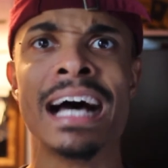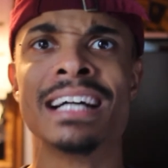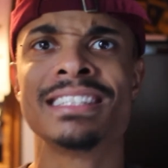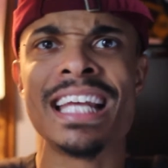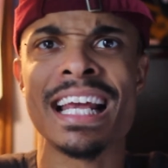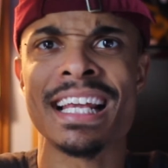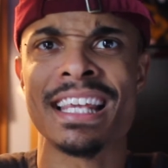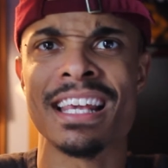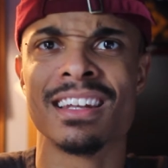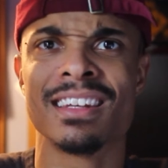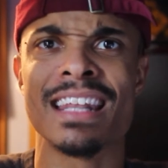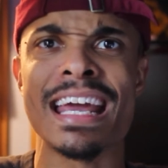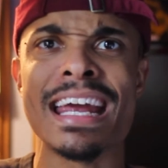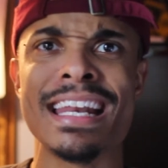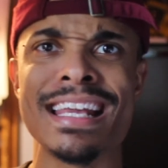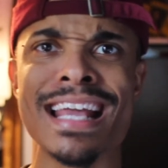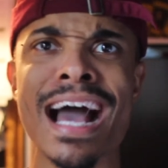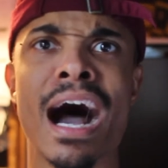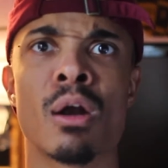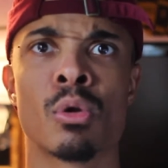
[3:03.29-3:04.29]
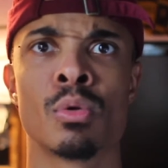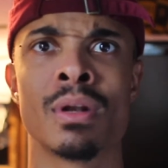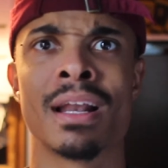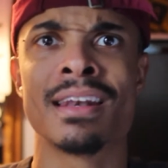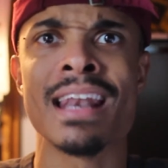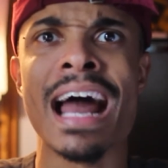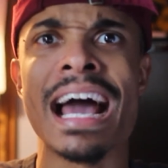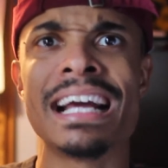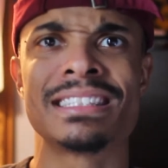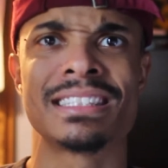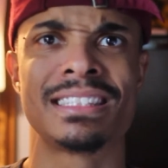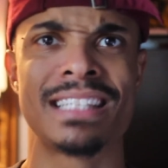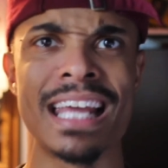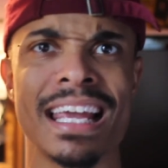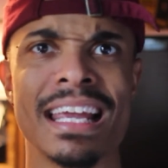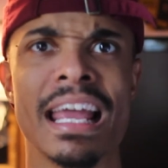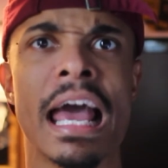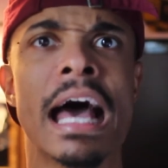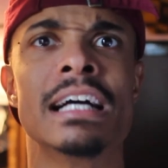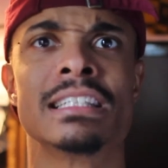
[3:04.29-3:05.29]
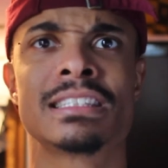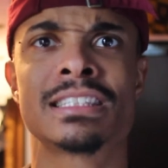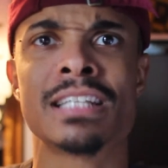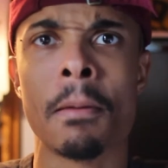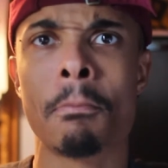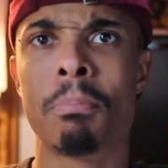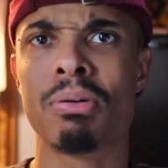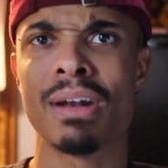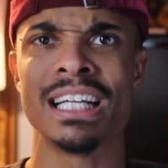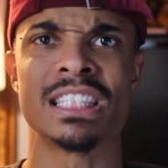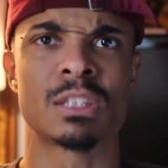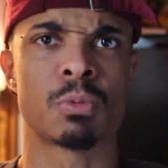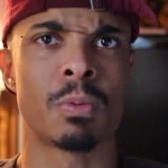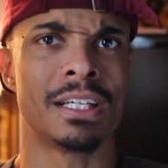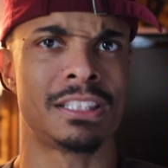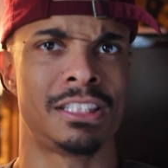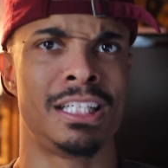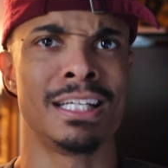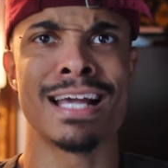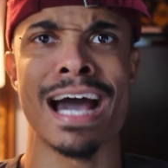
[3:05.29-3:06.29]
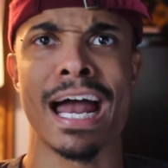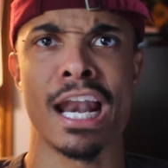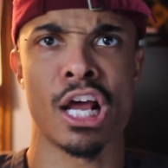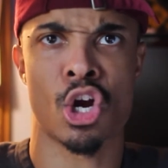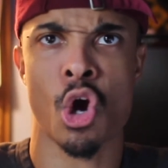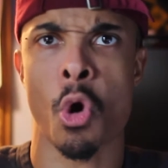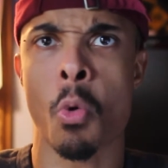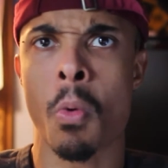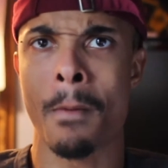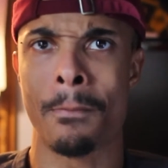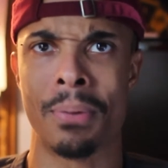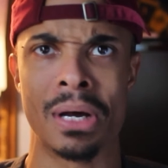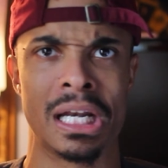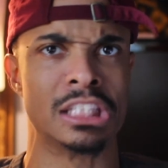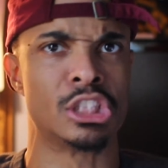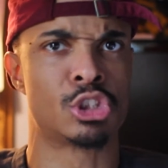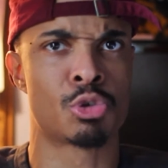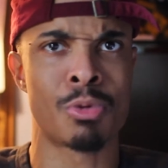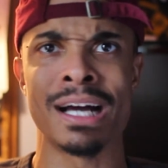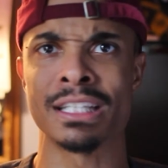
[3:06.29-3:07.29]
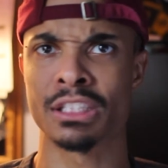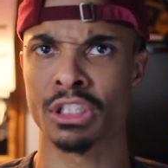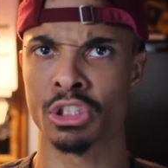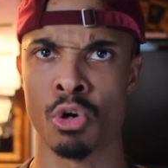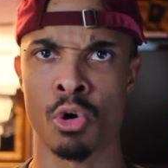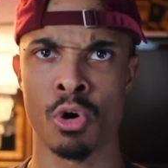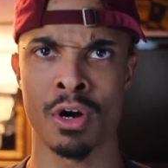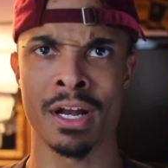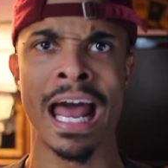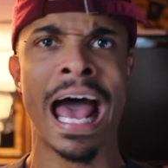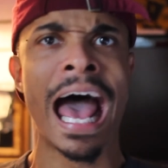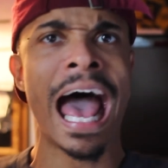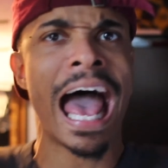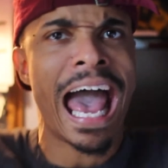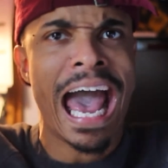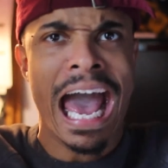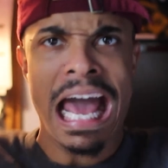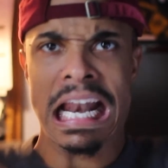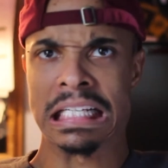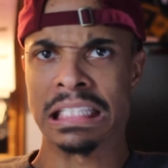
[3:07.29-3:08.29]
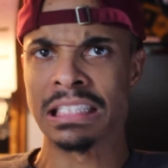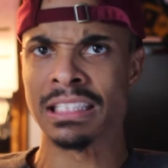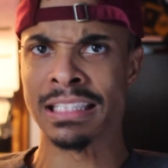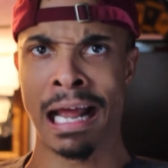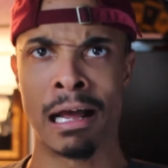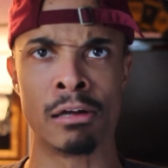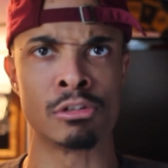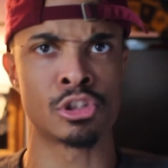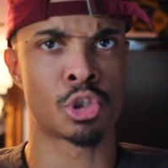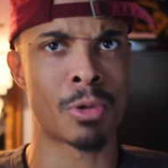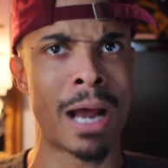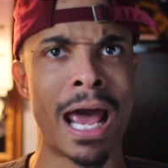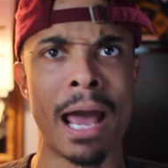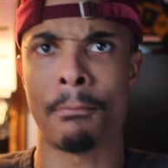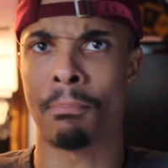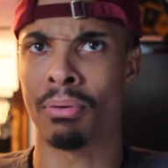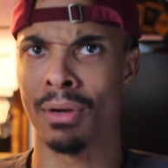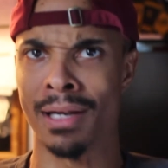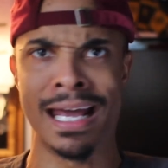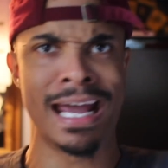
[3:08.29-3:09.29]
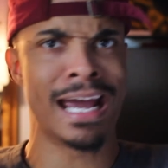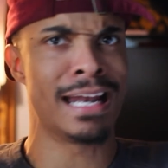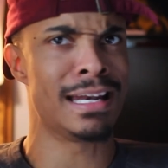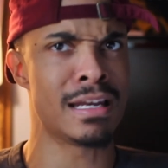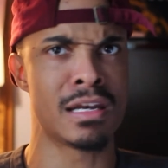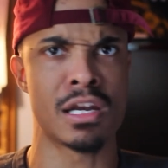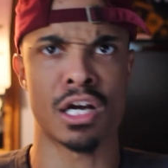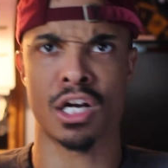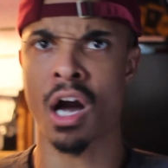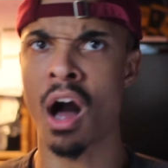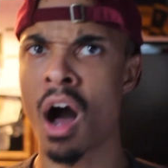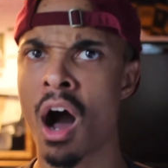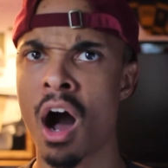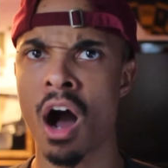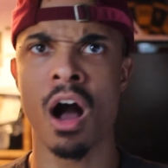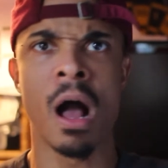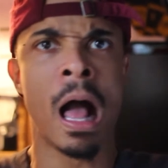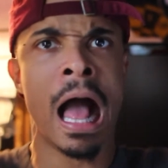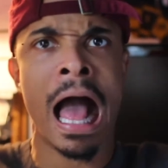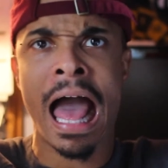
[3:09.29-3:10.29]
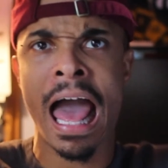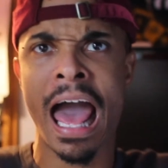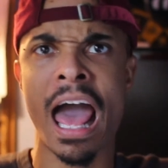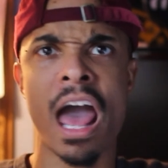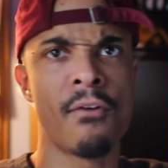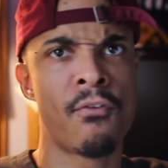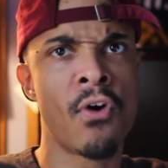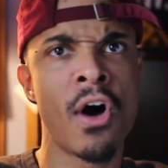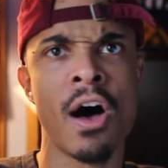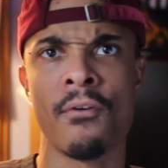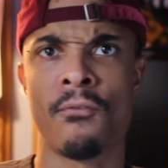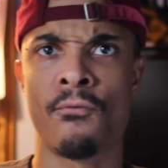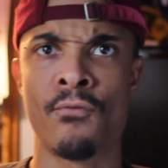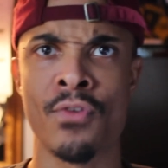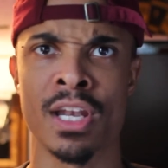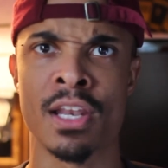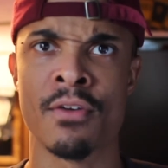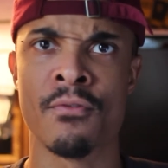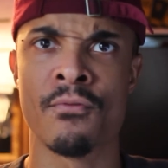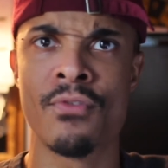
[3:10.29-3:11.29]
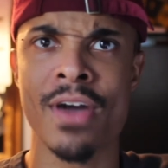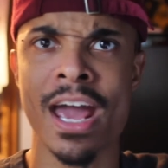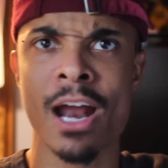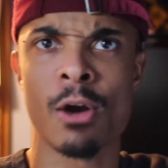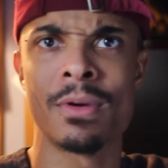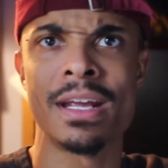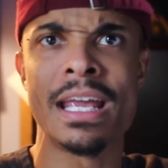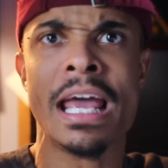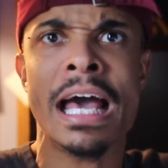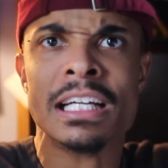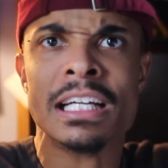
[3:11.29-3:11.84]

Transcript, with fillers: Take your lady out on a nice date, someplace where she gotta go and put a dress on, have this soundtrack playing in the car, have her feeling very